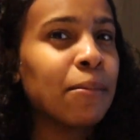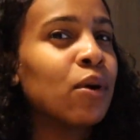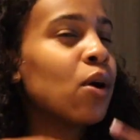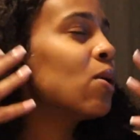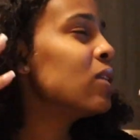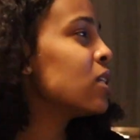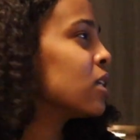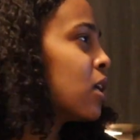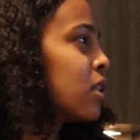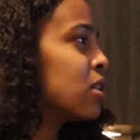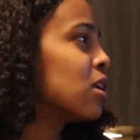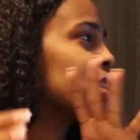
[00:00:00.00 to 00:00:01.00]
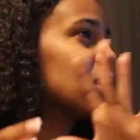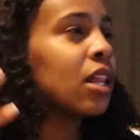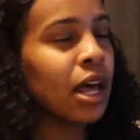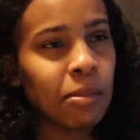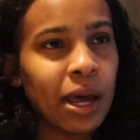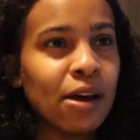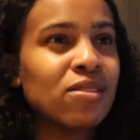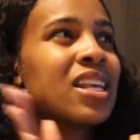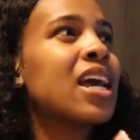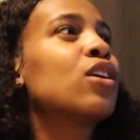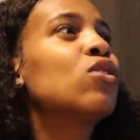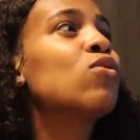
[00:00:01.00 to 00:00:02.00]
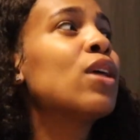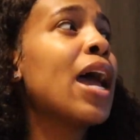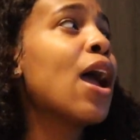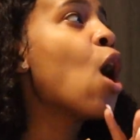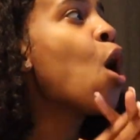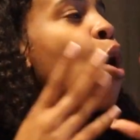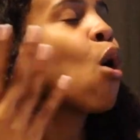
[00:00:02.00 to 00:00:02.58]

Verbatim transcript: I'm going to, to the clubhouse. I can do that.